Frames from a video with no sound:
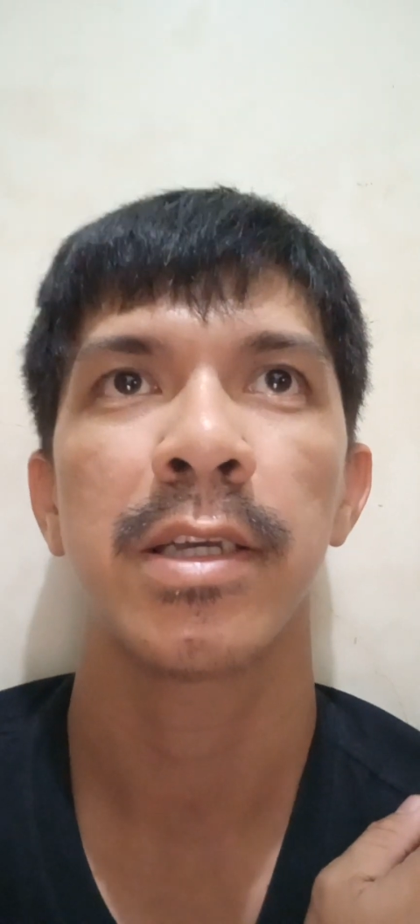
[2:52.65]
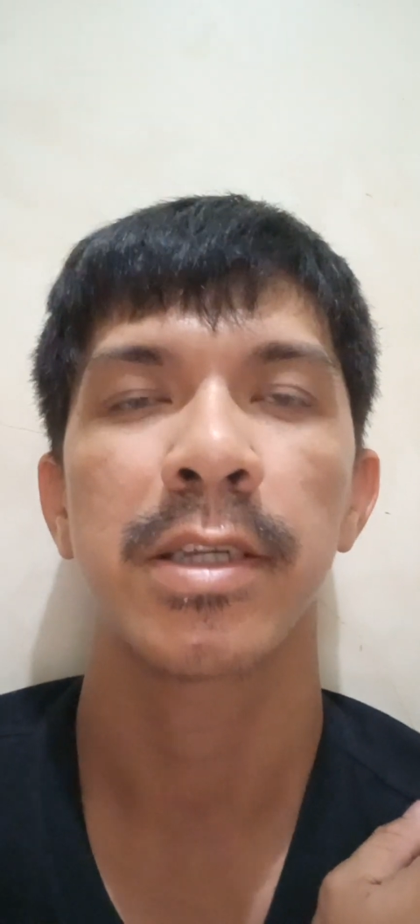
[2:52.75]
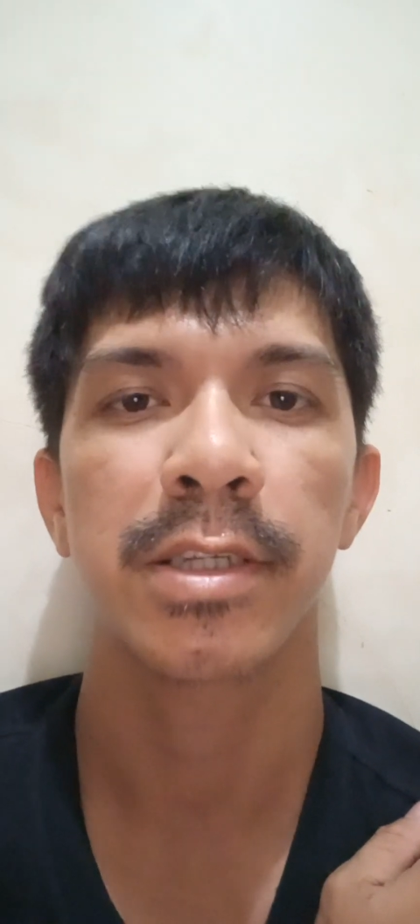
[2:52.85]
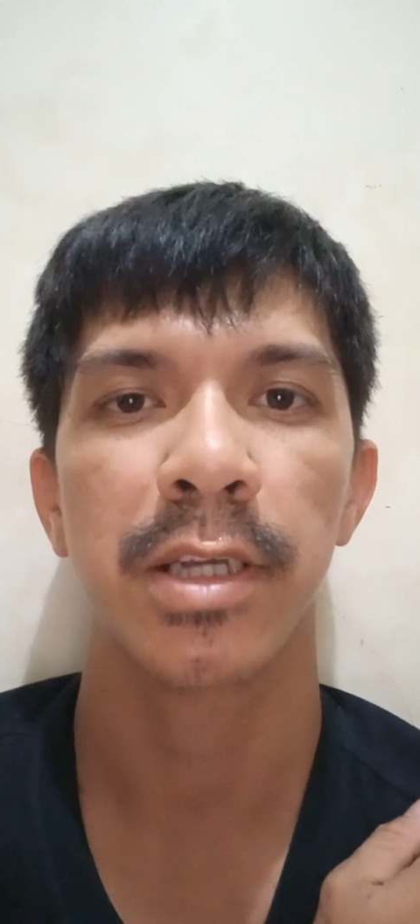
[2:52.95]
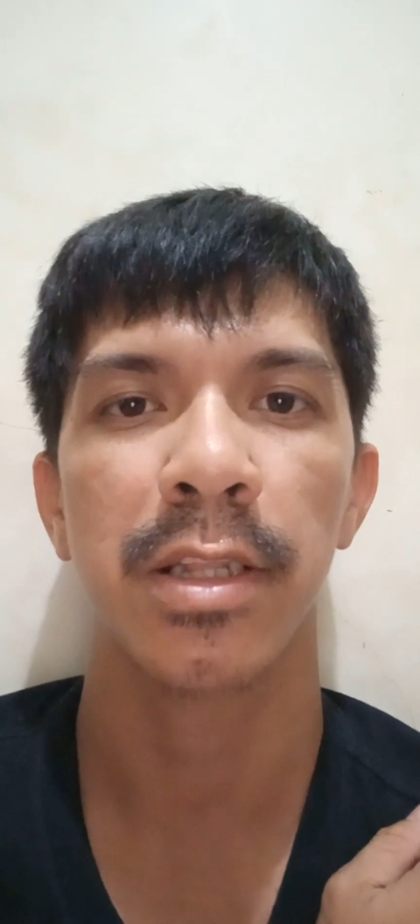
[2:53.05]

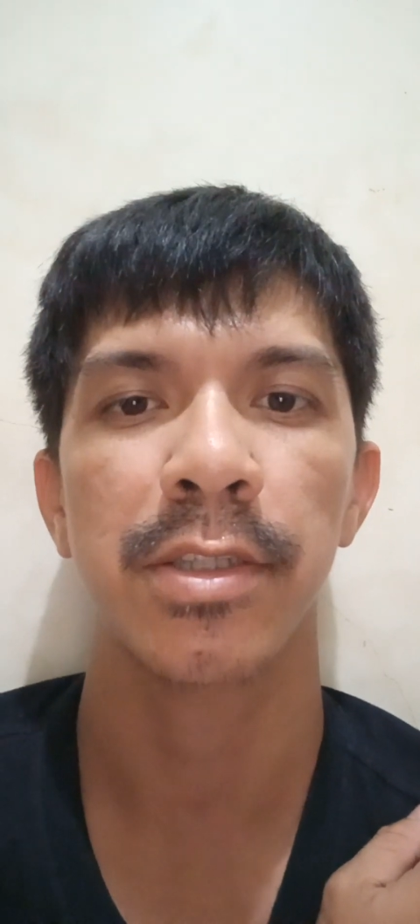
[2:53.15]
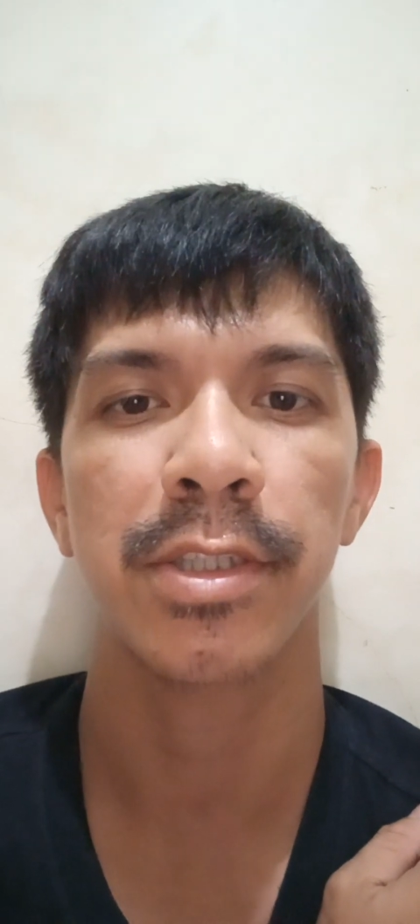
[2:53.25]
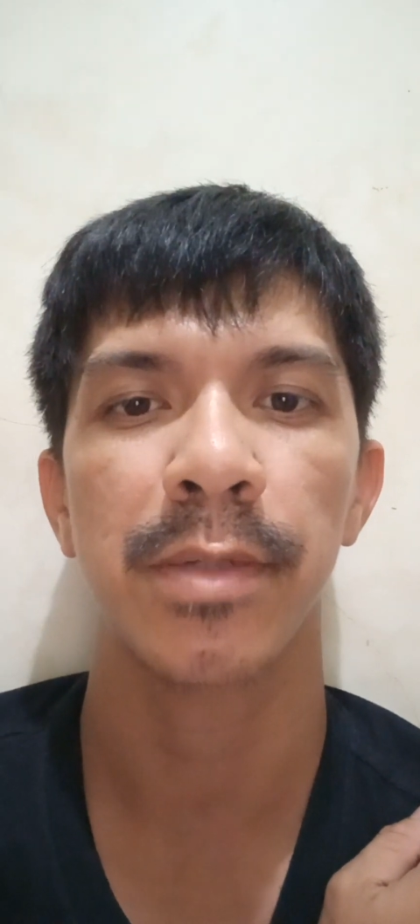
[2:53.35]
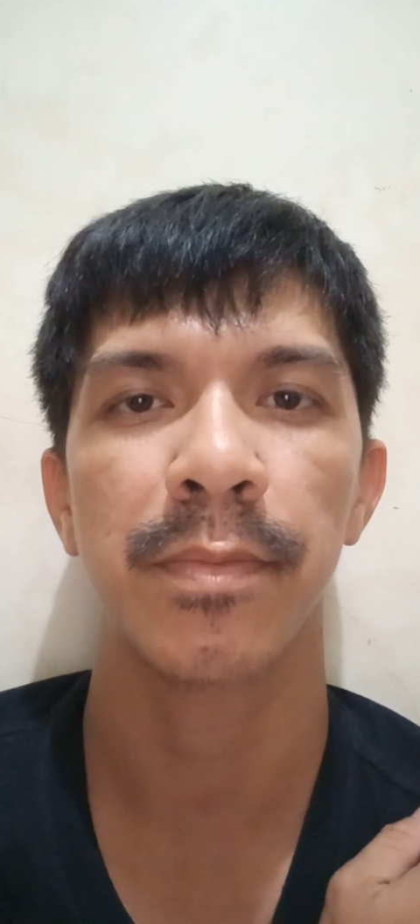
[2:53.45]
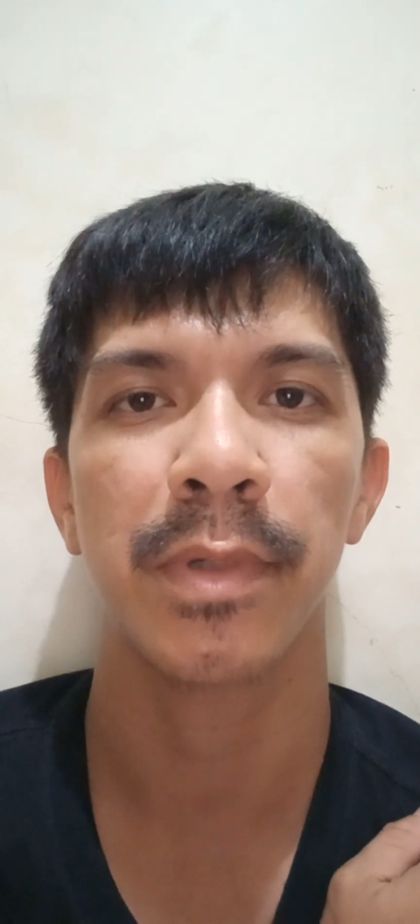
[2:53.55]

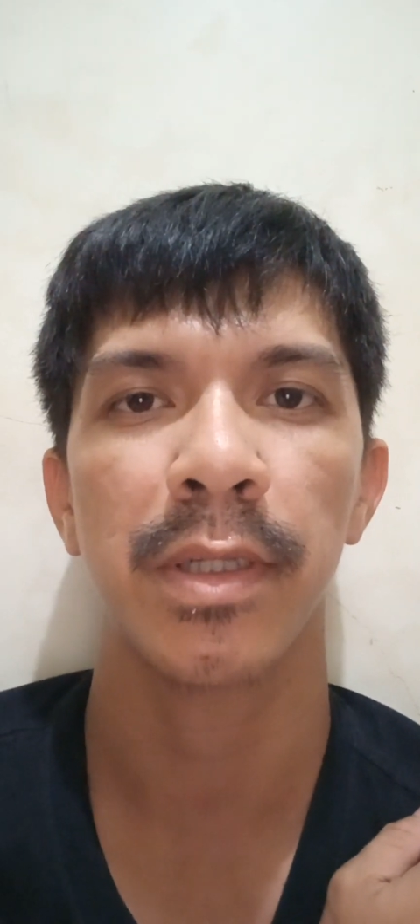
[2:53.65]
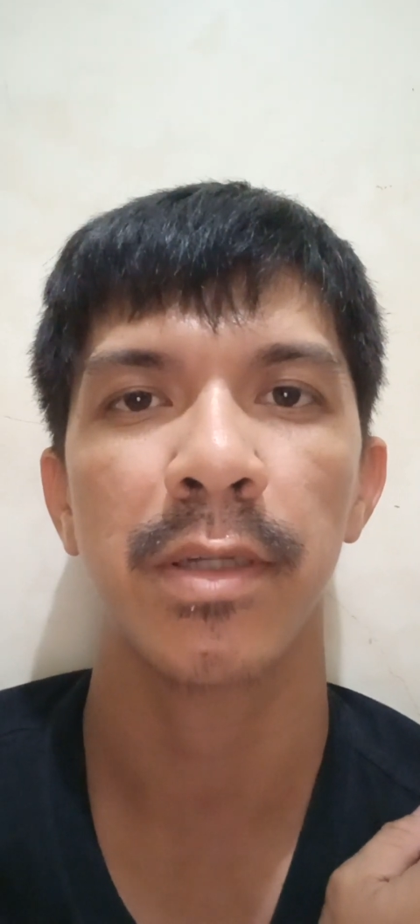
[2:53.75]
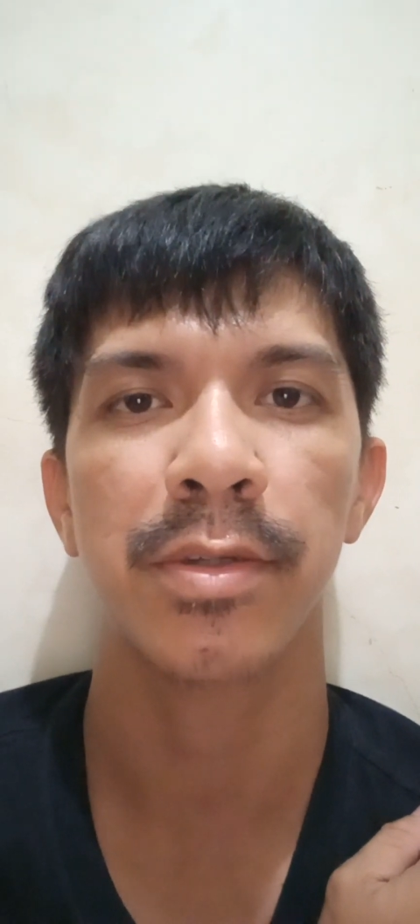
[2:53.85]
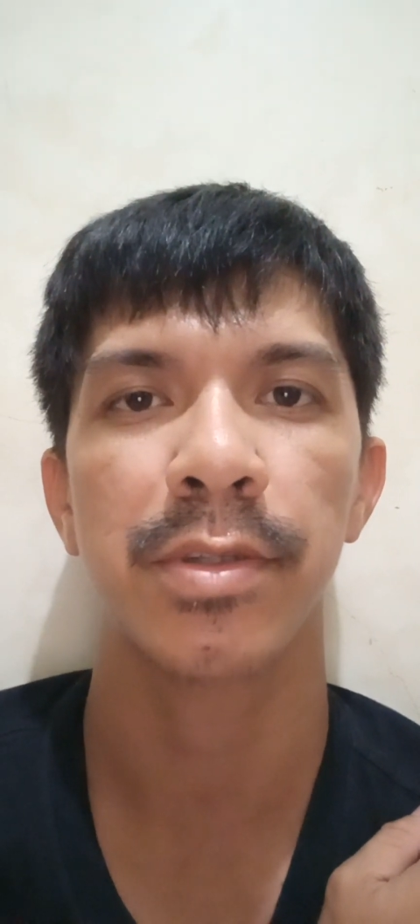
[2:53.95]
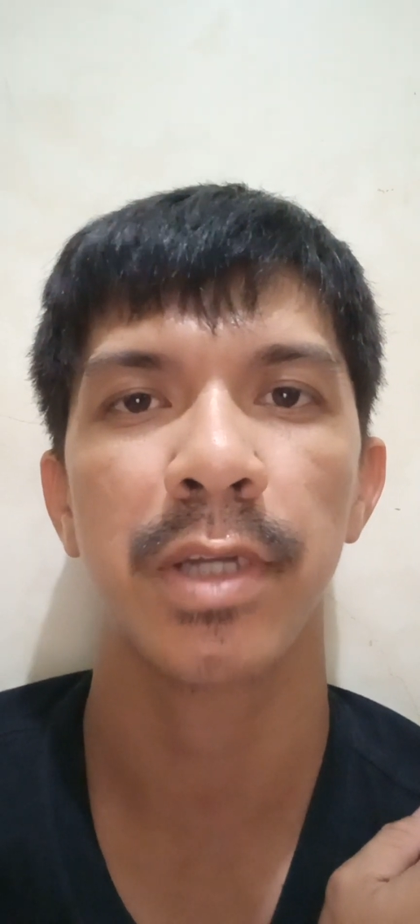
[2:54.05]
scholarship in
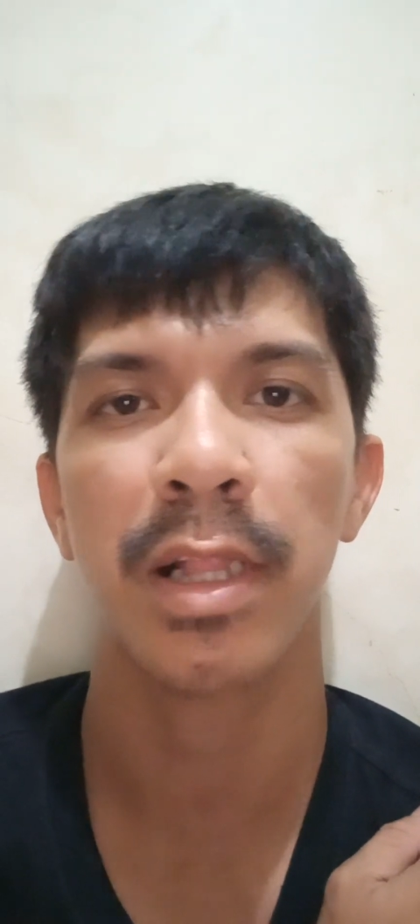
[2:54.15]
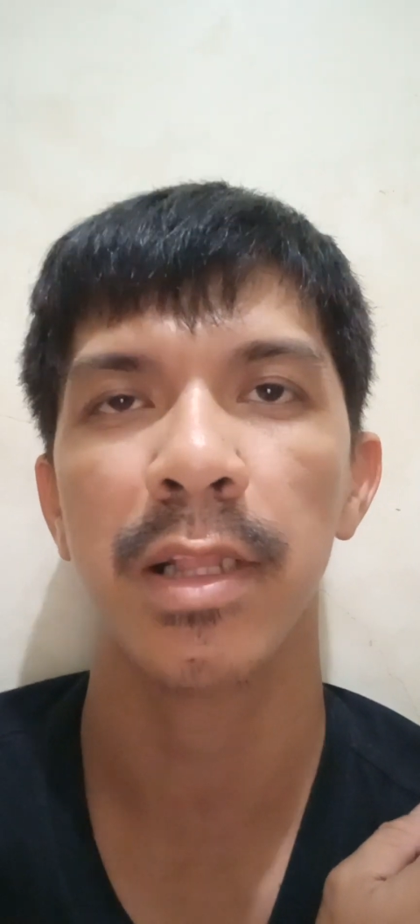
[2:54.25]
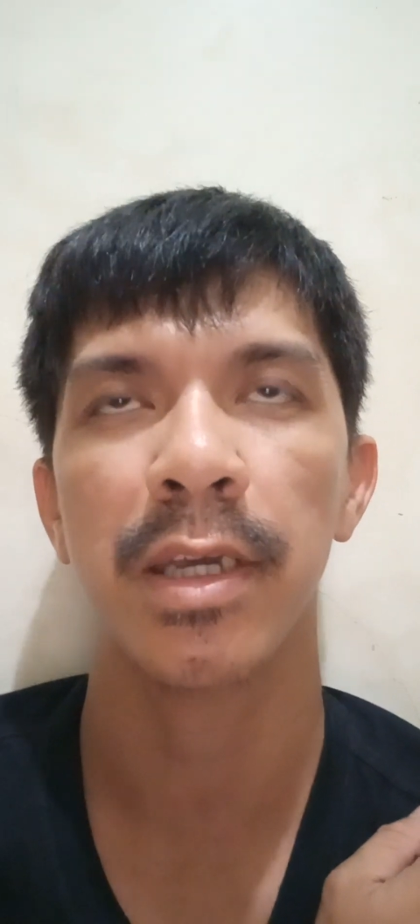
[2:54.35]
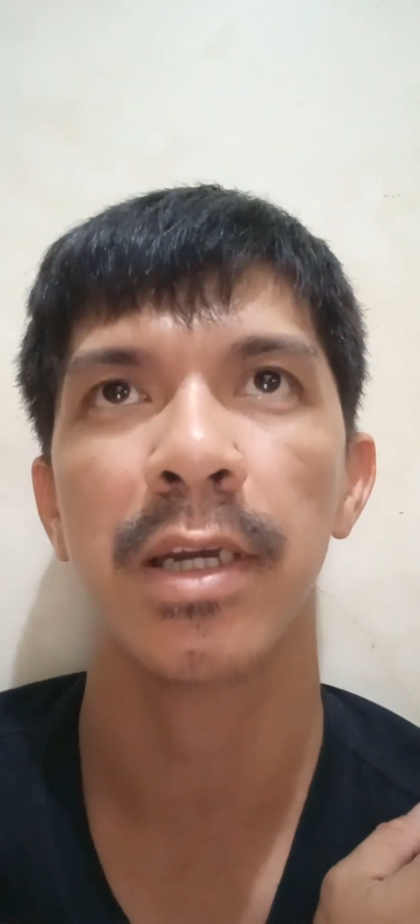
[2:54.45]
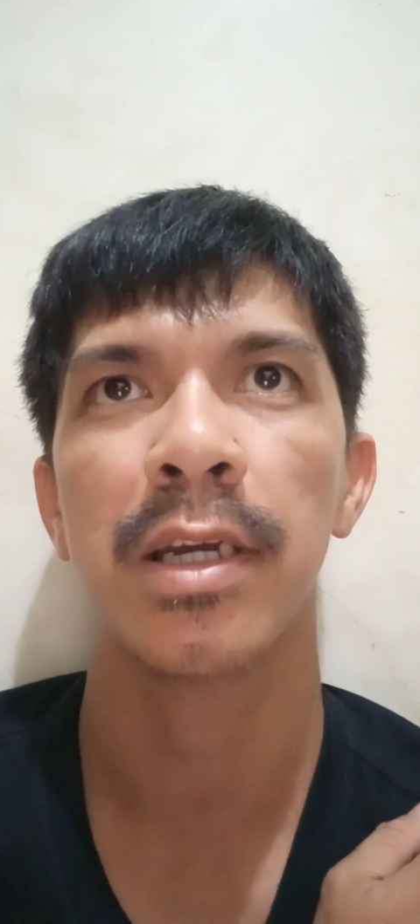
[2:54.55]

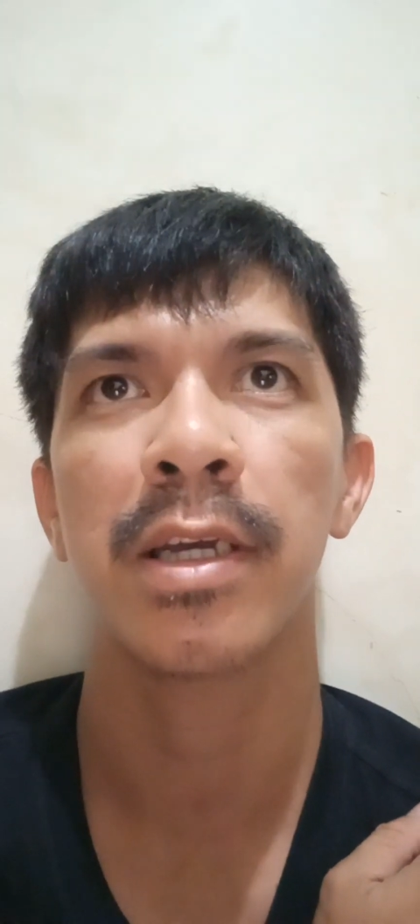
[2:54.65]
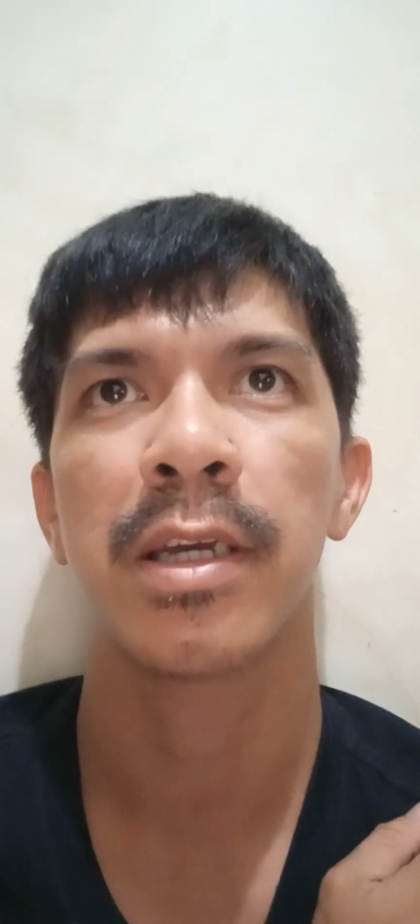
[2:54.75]
Australia.